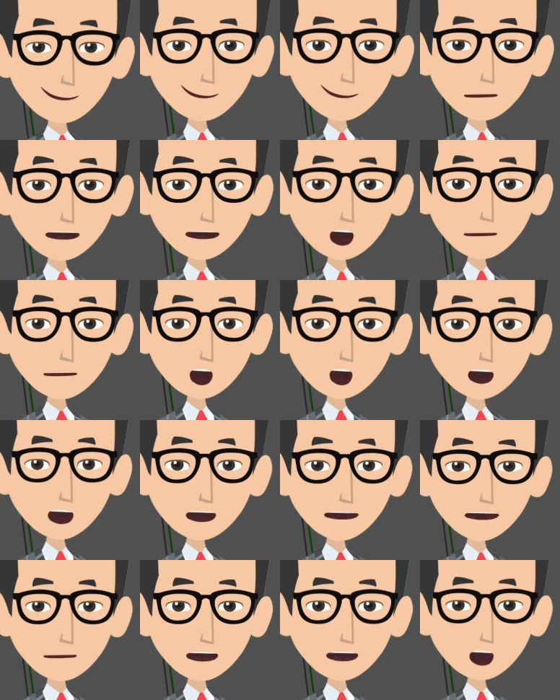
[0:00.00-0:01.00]
Detailed
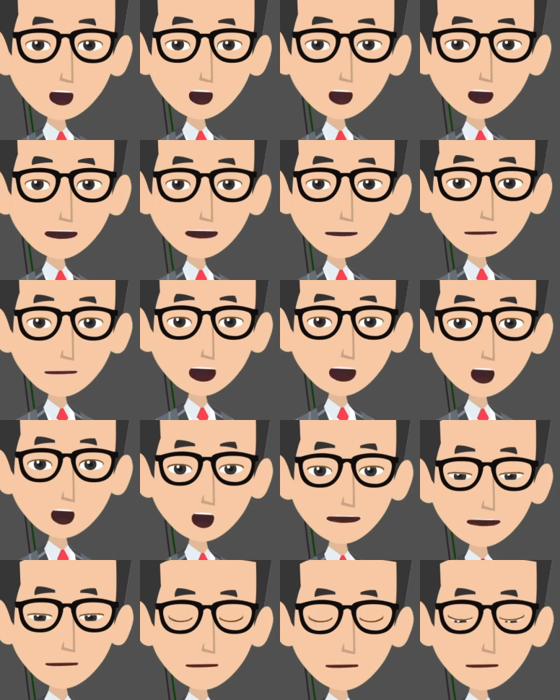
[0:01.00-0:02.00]
requirement
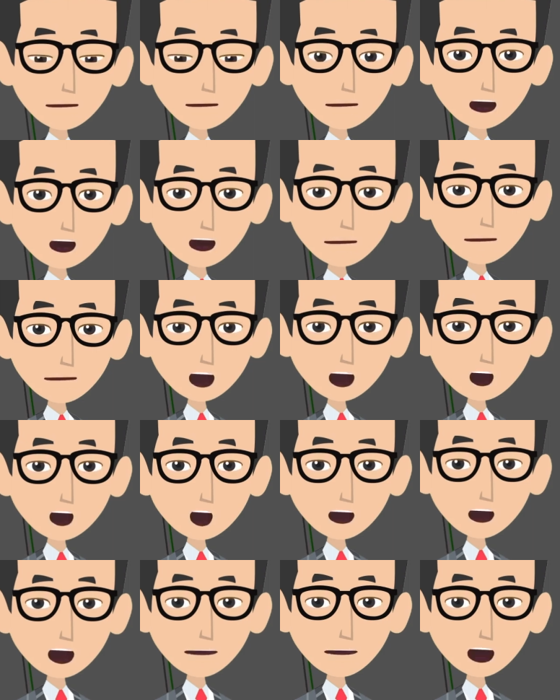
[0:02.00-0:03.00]
describes how
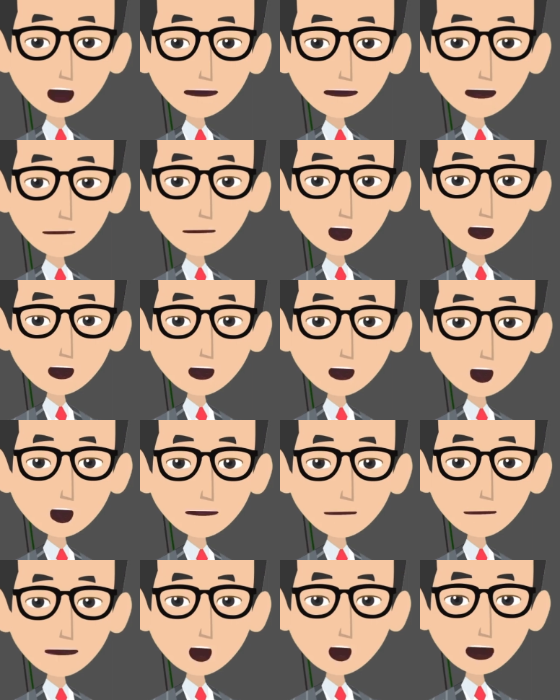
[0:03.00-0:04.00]
individual
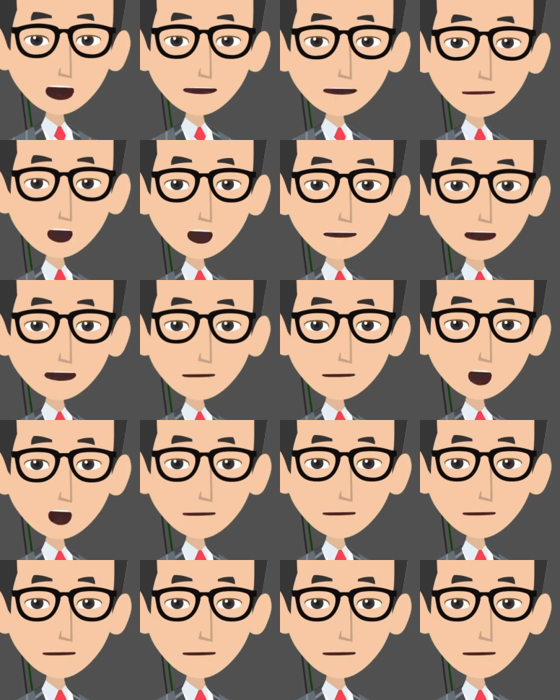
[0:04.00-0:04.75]
requirements meet the business